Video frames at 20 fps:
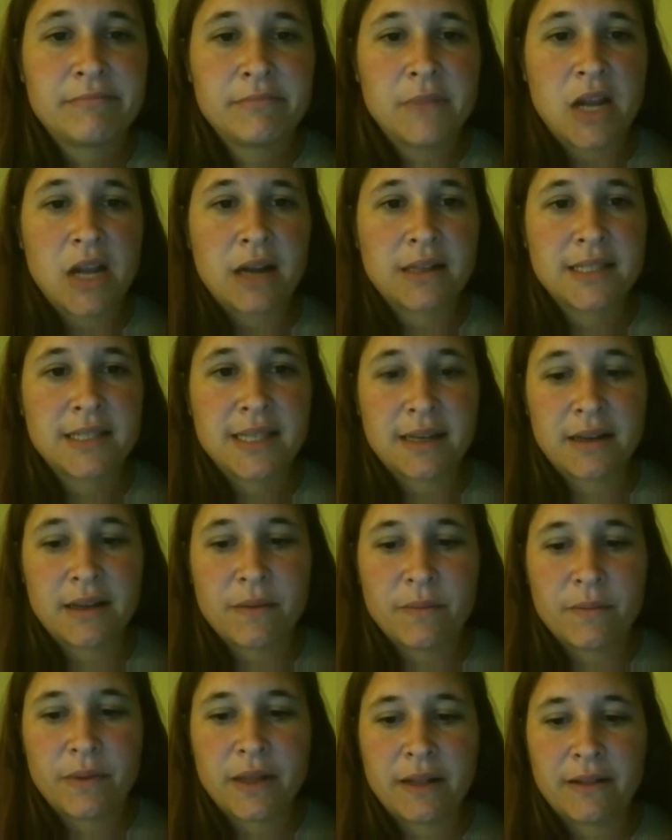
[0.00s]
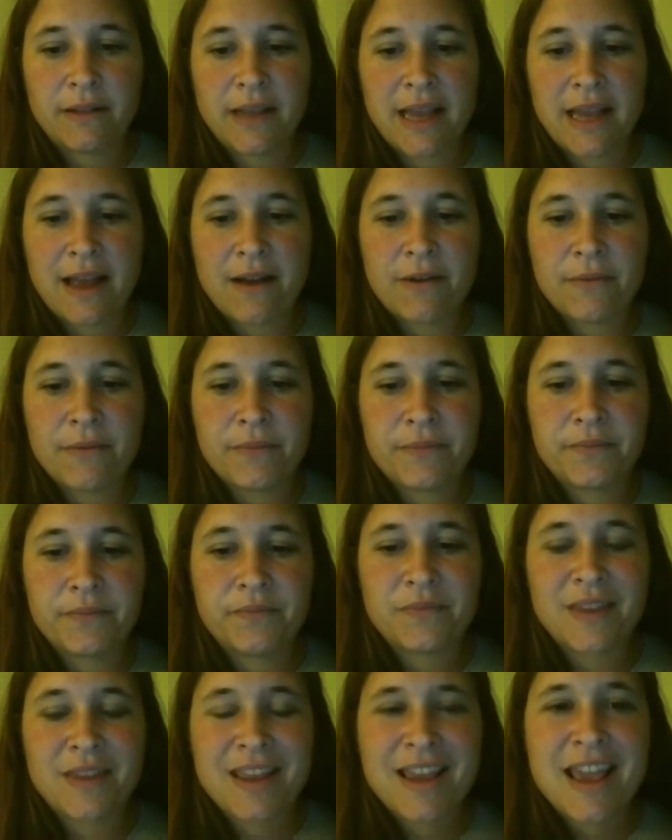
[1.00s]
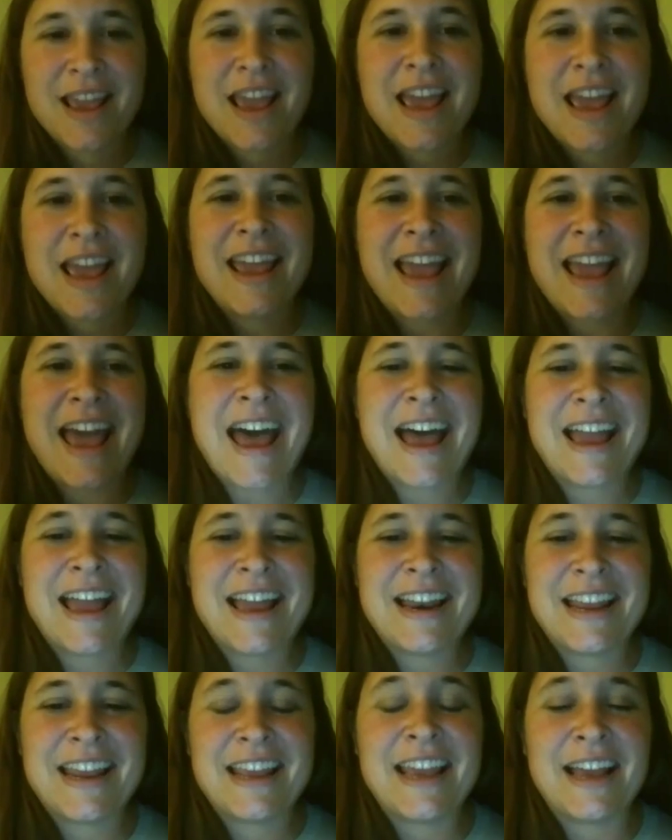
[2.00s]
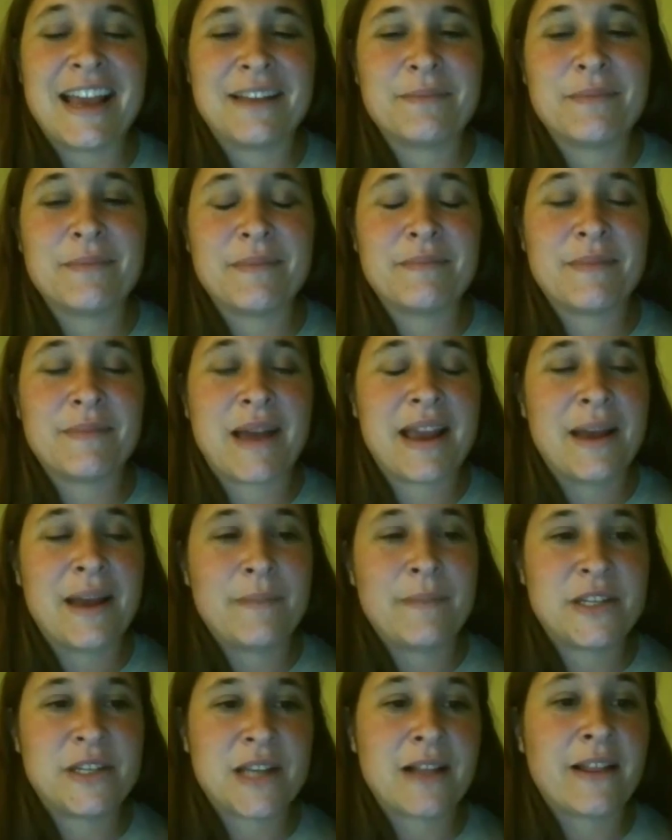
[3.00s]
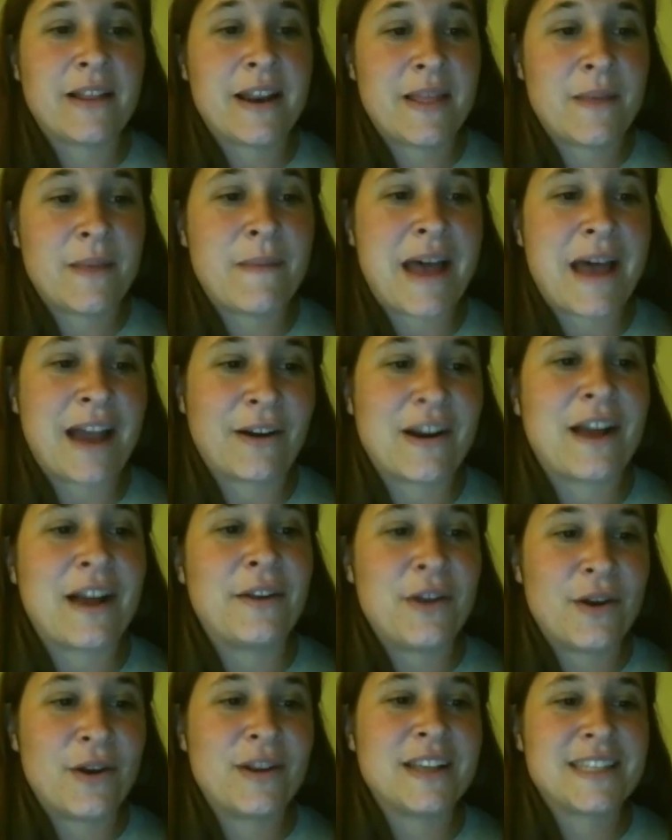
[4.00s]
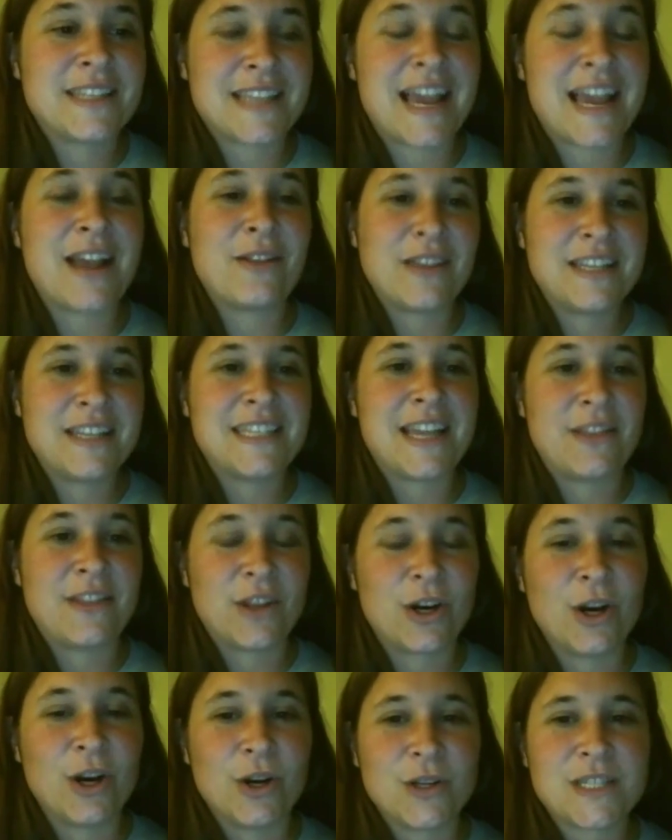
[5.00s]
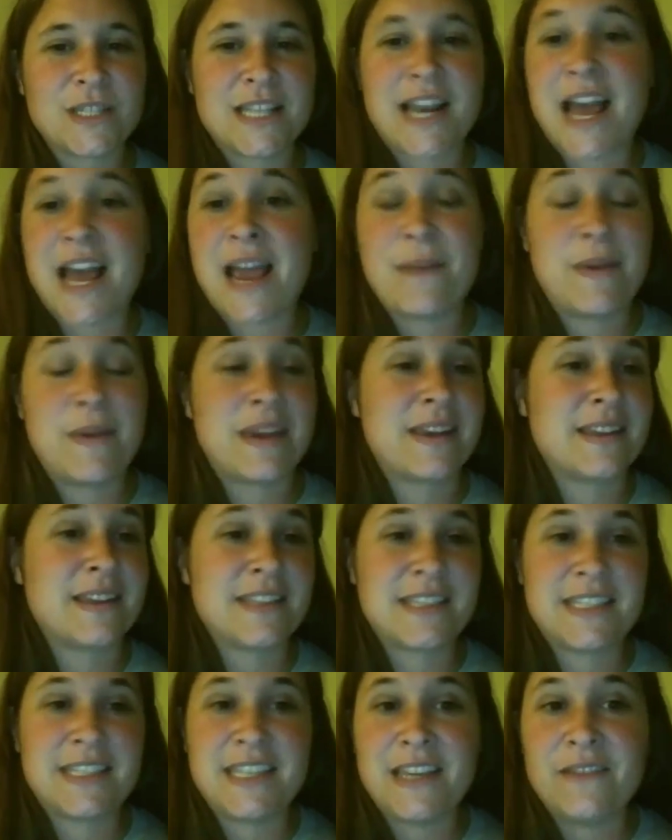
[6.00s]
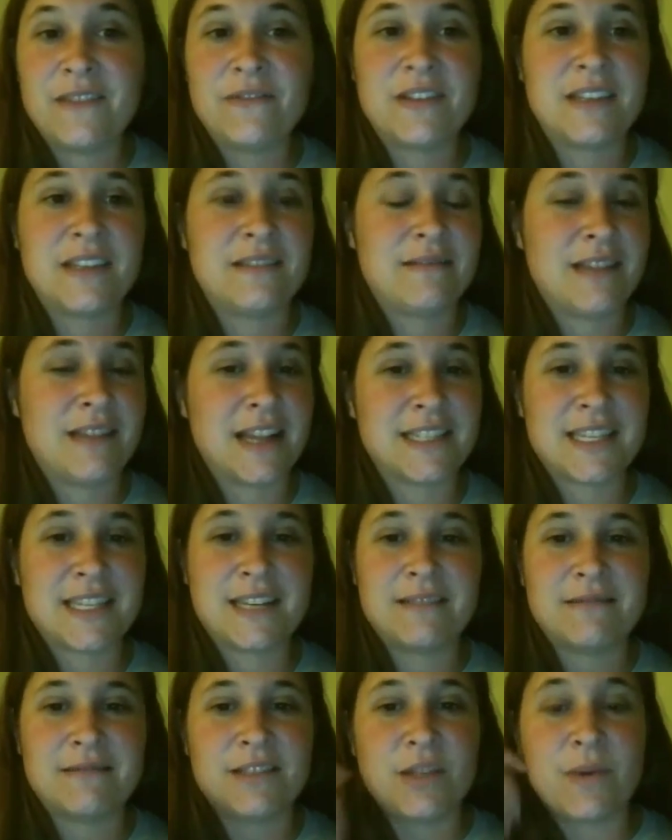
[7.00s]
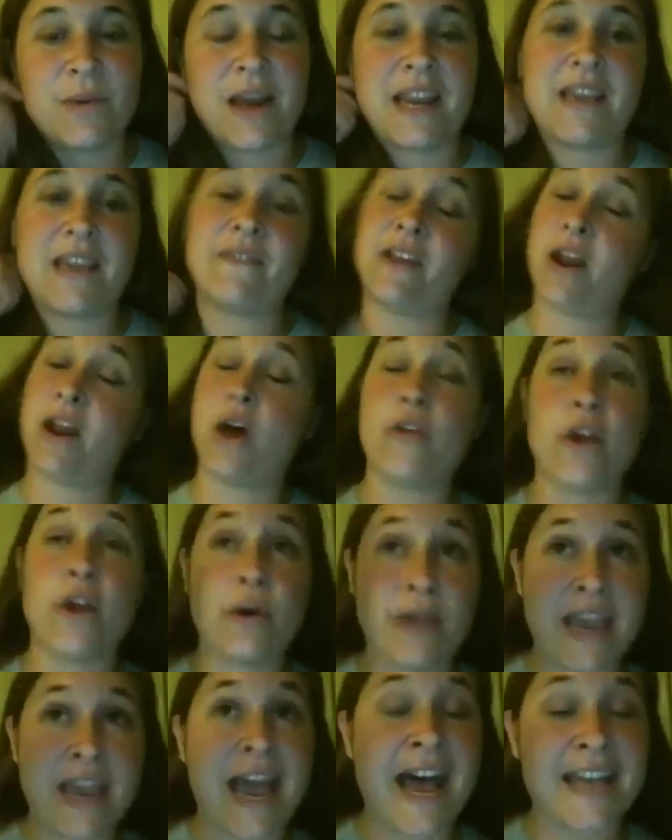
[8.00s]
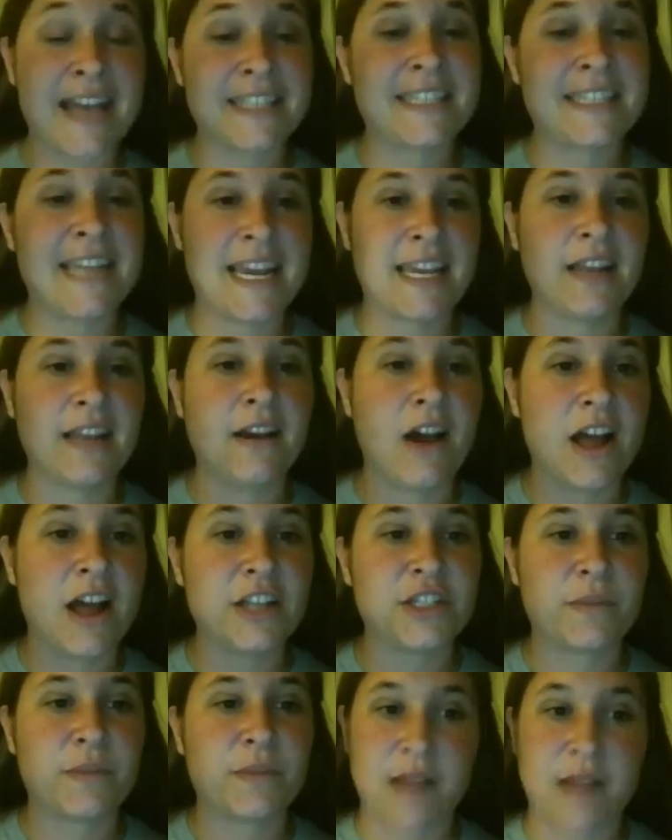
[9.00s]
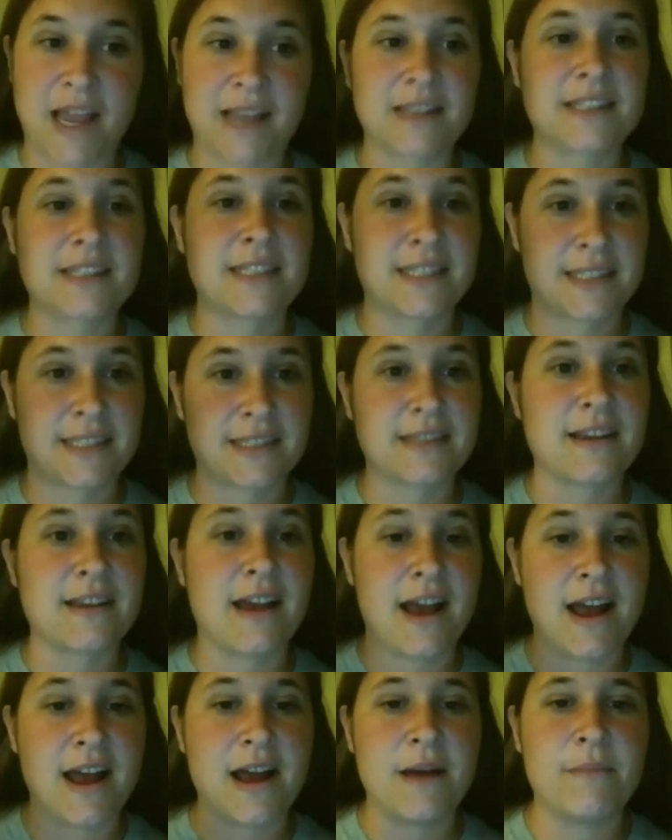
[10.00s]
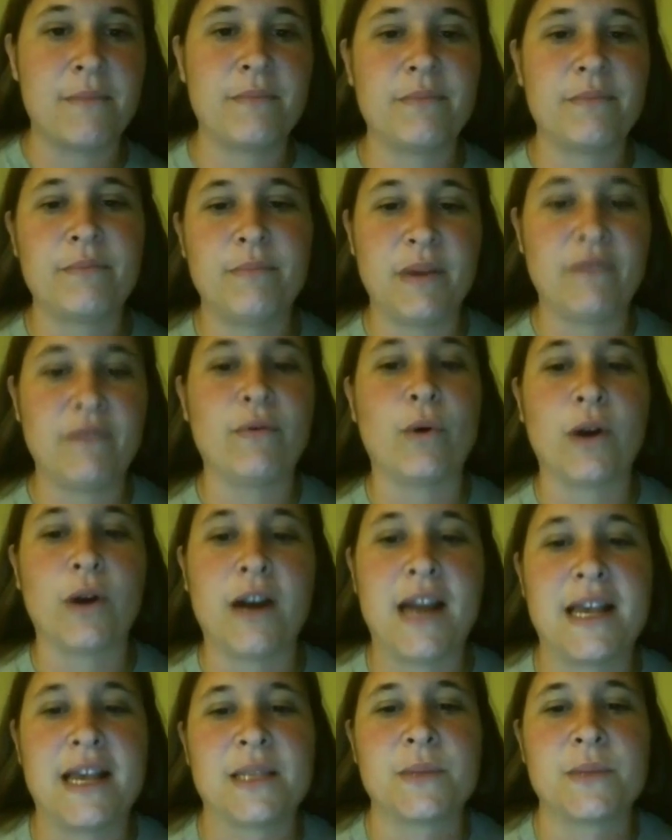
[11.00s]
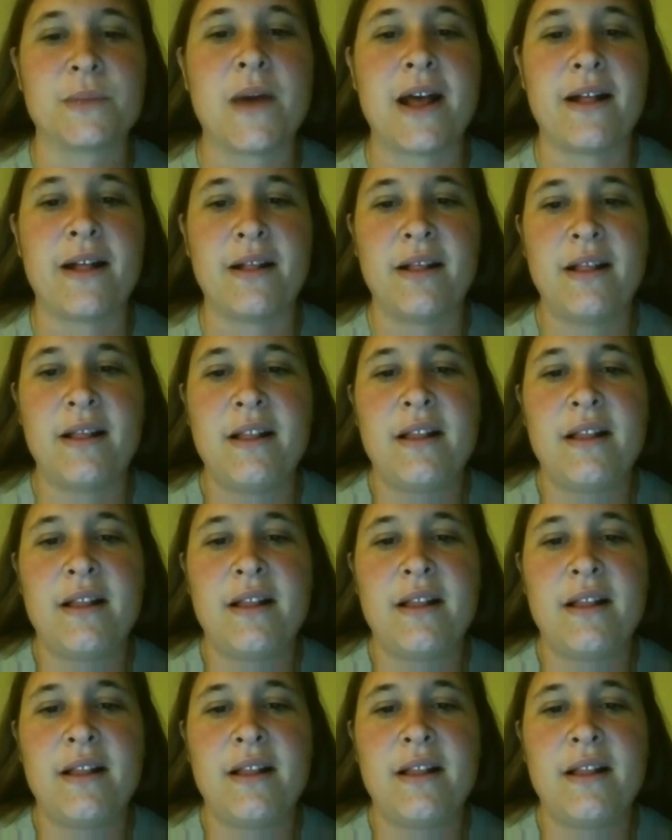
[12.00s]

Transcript: Knocks it completely out. Yeah, and yeah, my hubby's yelling in the background. Notice I only said the girls and I because Steve doesn't do any of it, although he has taken Conjaflex before as well.